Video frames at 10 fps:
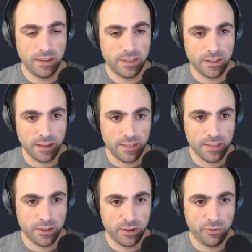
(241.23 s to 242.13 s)
I think
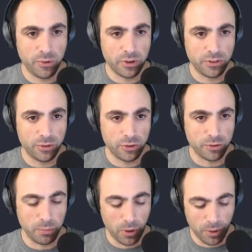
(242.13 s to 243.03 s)
34 is too
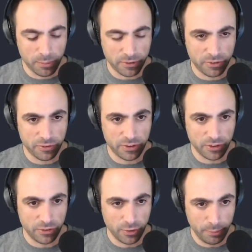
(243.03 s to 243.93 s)
small, but 50
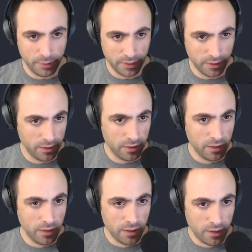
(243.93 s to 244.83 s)
is too big.
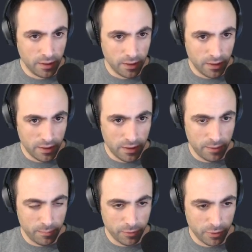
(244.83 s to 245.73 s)

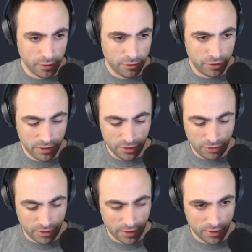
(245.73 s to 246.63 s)
So let's change
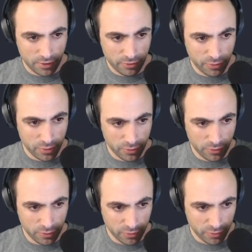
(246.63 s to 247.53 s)
like 34
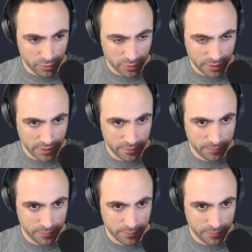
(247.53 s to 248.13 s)
to 40